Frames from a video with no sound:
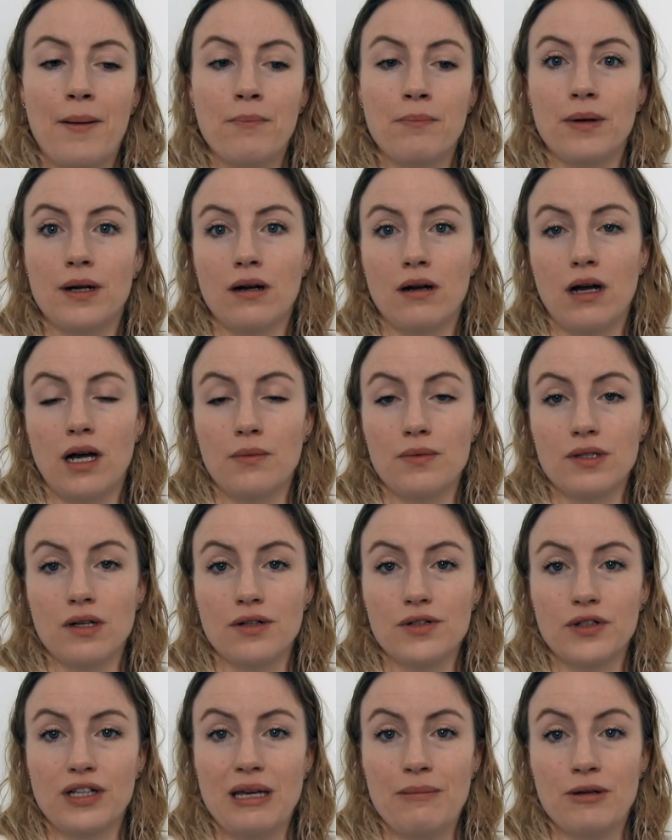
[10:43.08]
but I was
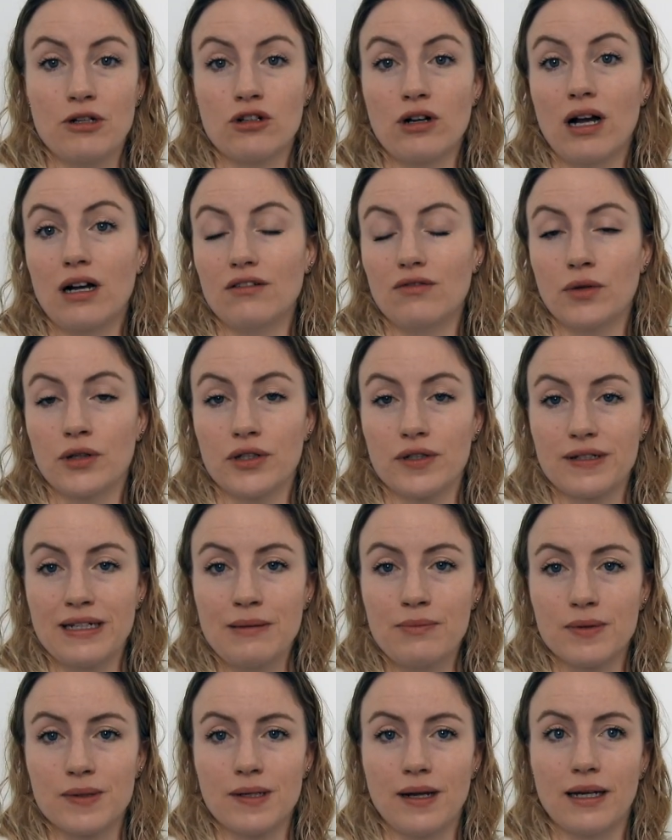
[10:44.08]
also keeping track of what her
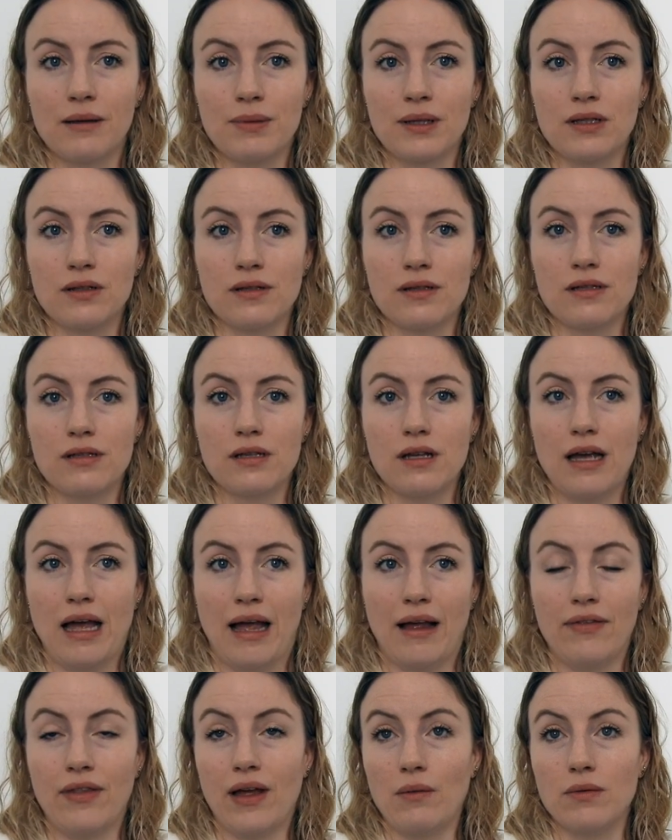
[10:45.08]
sleep was like, because
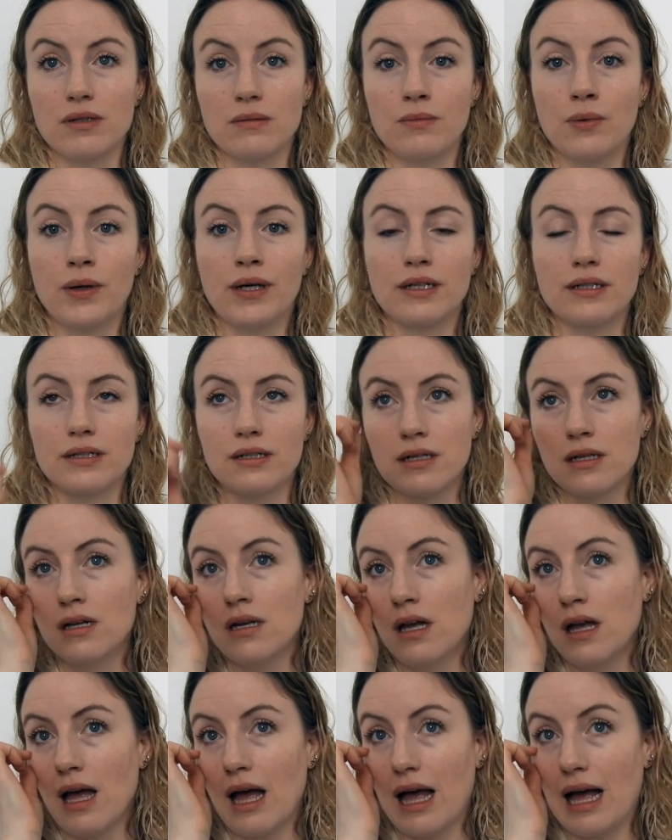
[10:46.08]
that was important.
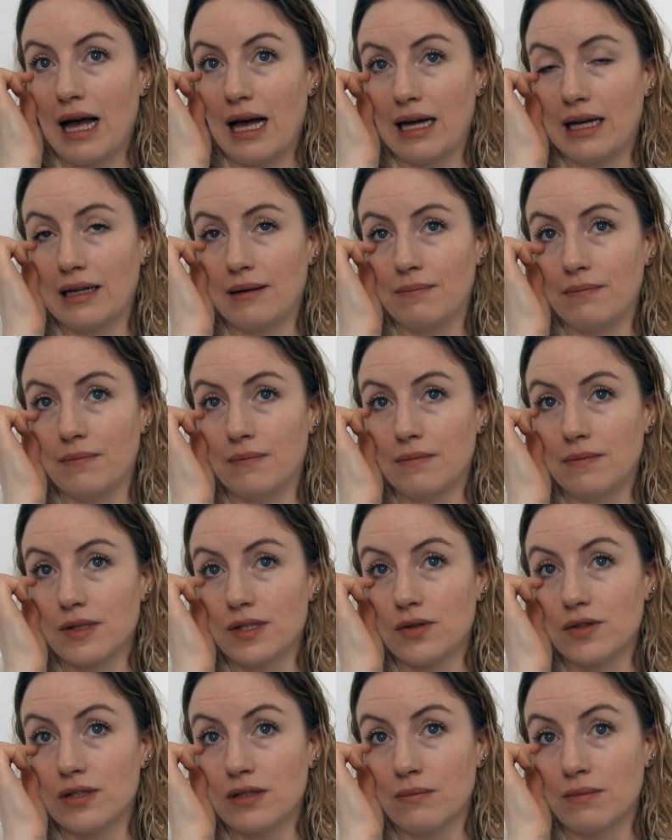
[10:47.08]

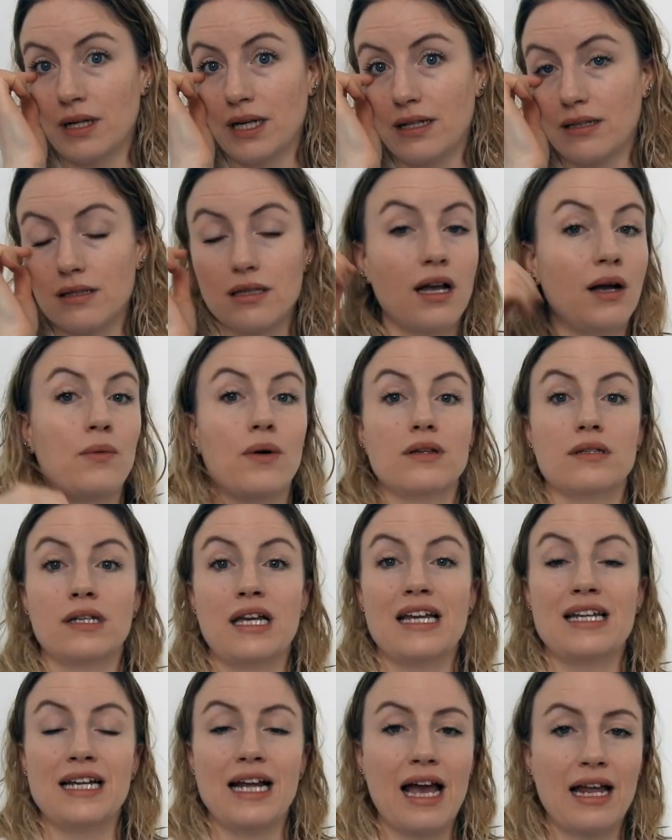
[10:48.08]
So some nights I wasn't
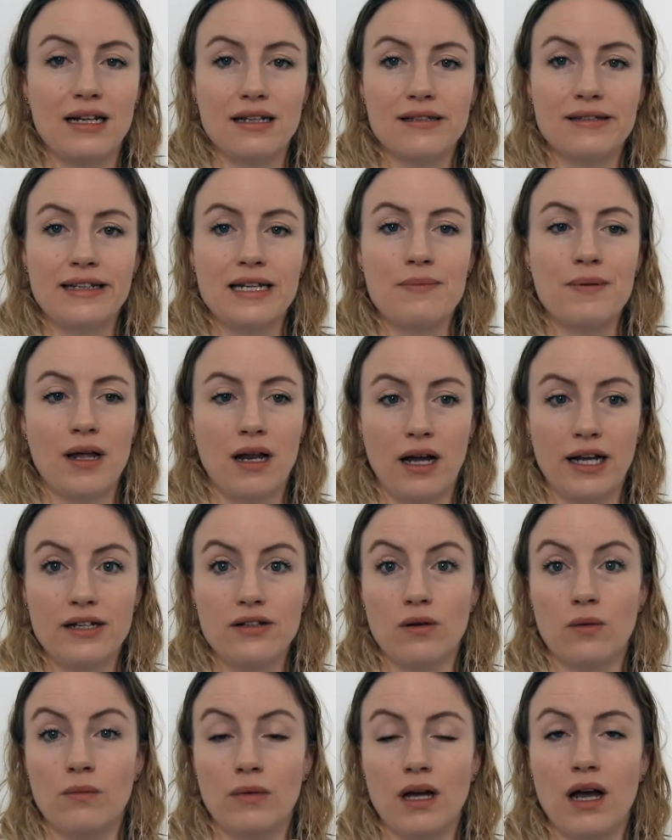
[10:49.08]
getting any sleep, and
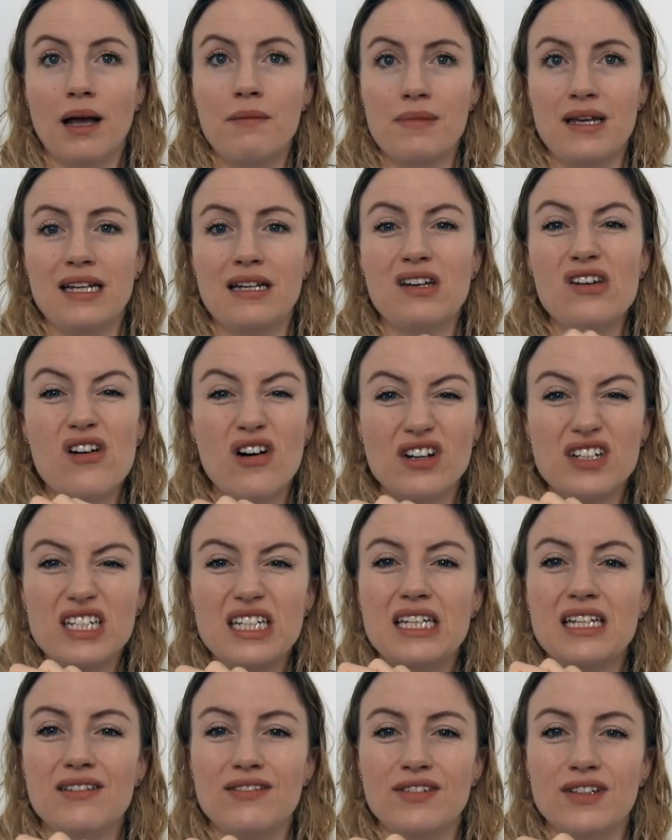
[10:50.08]
I mean not
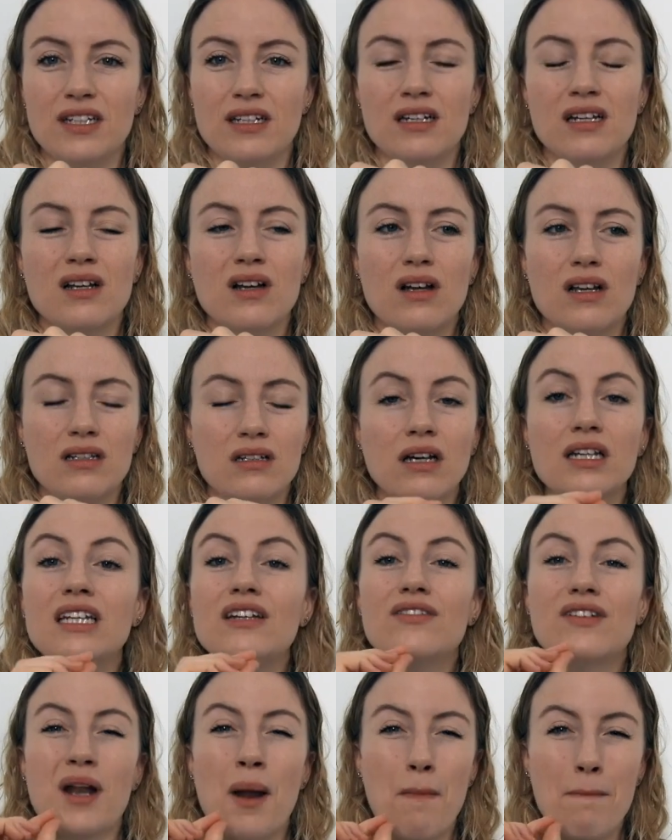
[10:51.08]

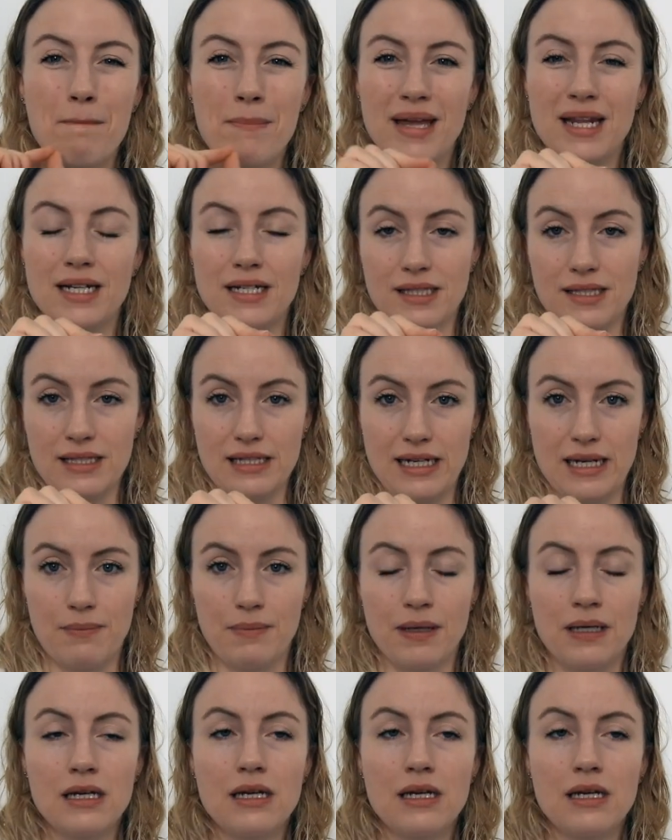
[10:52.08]
even a minute's sleep.